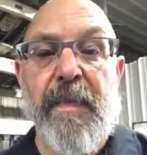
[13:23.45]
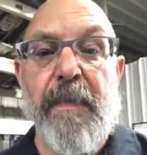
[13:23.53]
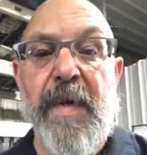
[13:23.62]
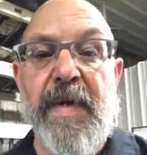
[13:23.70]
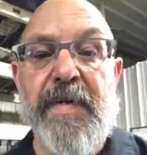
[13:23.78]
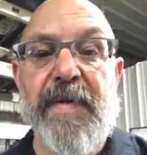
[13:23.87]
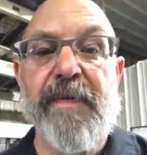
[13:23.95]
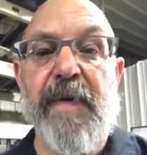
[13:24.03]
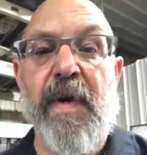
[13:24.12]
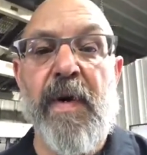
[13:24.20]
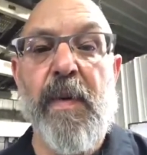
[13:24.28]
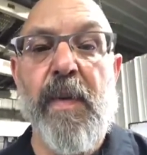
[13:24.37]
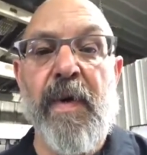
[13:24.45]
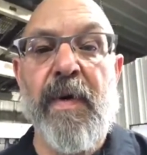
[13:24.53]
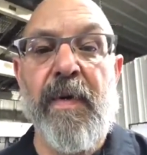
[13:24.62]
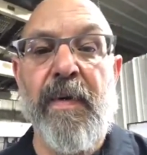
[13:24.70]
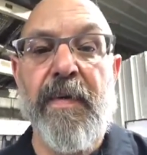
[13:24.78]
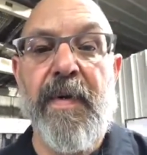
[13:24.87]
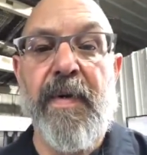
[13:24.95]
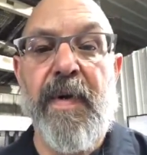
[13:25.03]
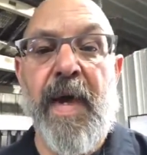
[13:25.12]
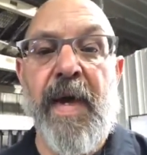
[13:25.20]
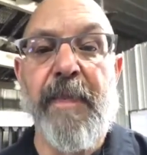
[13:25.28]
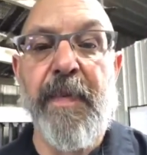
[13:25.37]
best of all world
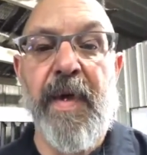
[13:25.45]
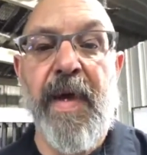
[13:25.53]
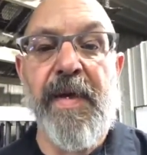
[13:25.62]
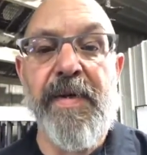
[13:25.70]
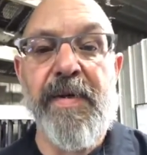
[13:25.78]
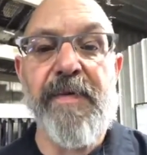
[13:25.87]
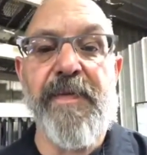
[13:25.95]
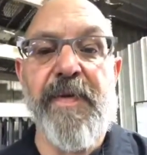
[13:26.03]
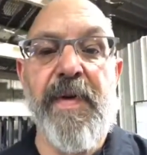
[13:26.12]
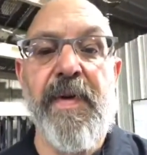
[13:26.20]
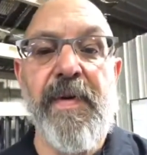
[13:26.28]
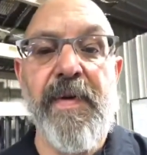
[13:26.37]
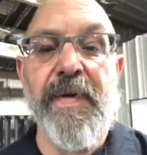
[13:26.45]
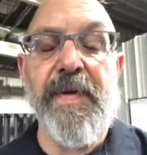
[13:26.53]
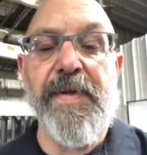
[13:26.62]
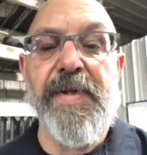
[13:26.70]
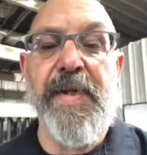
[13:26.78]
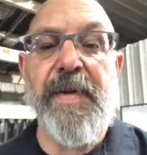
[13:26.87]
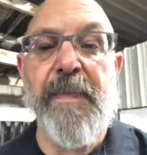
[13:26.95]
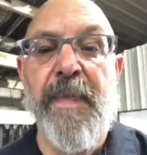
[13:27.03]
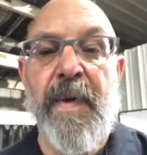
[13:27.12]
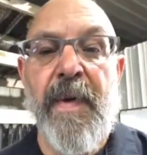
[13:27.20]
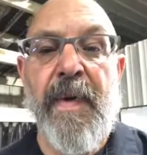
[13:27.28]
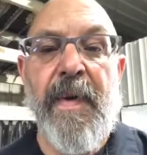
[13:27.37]
application for you and your Jeep.
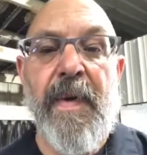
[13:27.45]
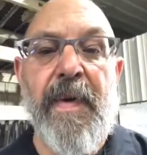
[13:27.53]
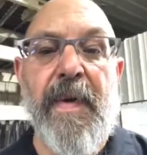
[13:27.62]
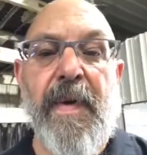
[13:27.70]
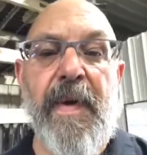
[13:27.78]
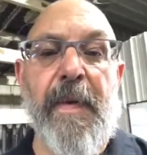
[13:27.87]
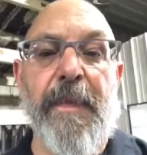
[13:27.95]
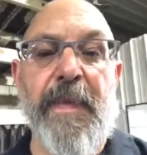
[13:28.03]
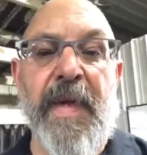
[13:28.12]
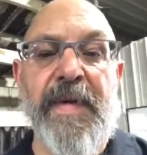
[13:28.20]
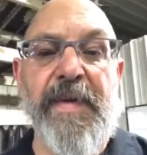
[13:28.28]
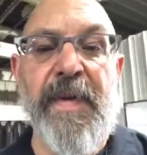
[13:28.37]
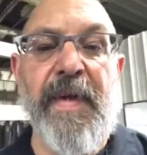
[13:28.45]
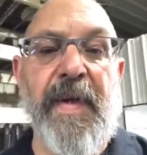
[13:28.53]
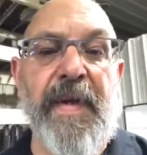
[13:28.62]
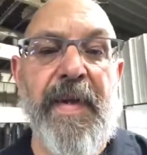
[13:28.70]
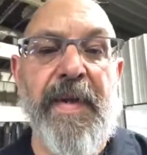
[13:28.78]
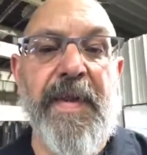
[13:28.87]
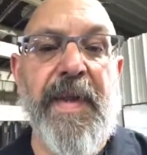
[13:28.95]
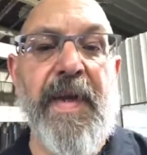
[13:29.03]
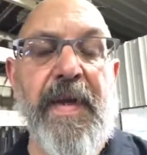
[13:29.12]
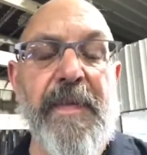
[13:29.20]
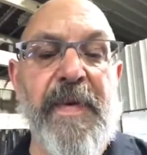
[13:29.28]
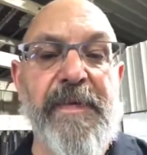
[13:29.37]
That's really the
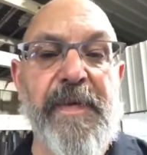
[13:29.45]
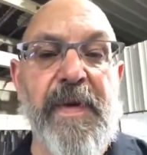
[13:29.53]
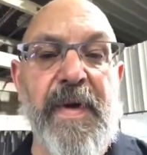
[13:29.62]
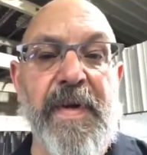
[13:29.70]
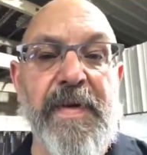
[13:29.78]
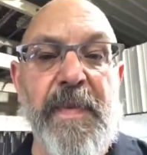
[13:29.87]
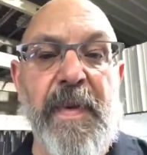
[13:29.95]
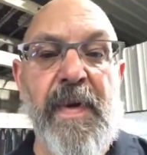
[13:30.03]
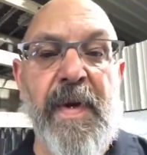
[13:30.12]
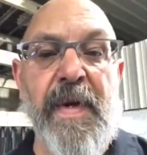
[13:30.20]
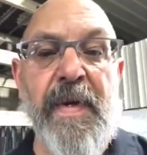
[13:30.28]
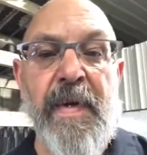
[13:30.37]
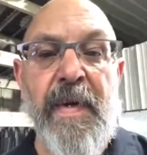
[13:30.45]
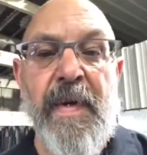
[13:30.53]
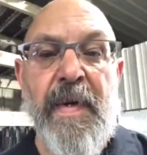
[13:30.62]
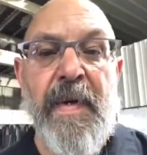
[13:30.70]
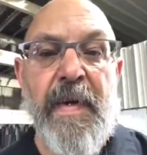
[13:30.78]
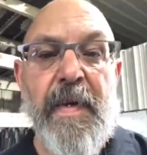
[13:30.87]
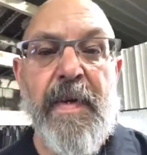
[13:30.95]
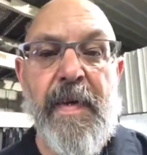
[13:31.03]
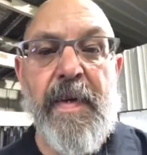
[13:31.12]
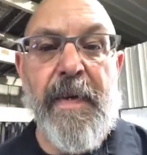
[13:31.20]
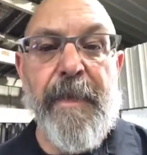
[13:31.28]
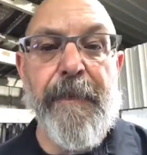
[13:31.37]
theme of For Exploring.
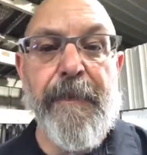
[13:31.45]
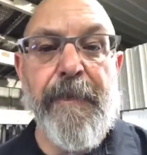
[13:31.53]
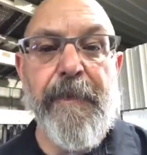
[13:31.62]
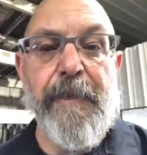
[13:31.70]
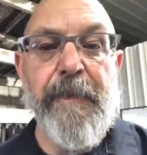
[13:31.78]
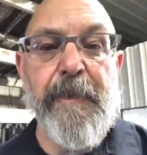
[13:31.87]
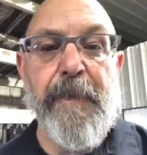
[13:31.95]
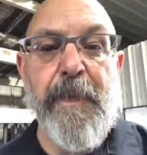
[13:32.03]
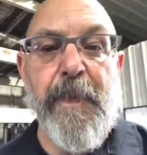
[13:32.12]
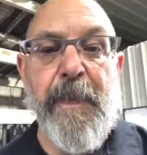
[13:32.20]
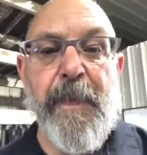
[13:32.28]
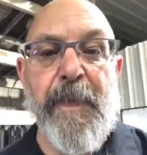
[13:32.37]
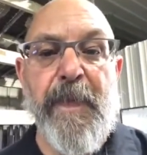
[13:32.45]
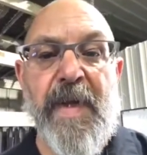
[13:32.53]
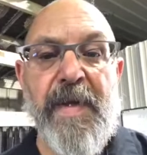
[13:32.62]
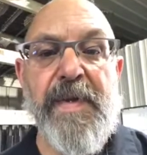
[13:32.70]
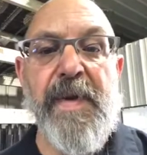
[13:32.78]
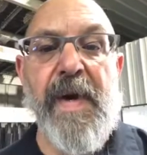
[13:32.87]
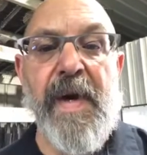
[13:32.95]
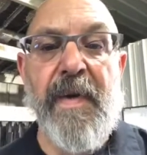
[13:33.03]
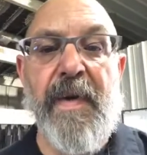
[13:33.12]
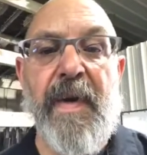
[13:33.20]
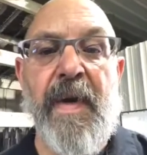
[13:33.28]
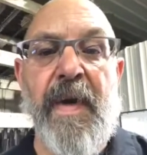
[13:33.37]
Get you
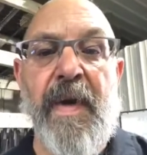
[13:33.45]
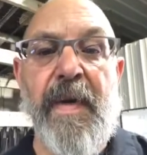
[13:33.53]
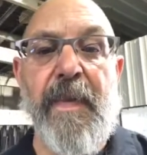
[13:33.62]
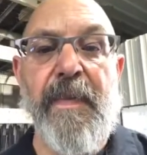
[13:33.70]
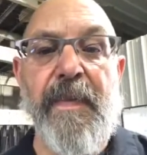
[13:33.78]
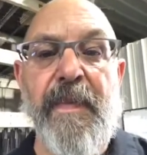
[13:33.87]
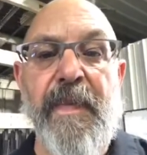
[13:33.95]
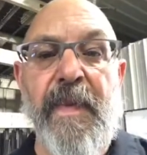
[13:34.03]
out and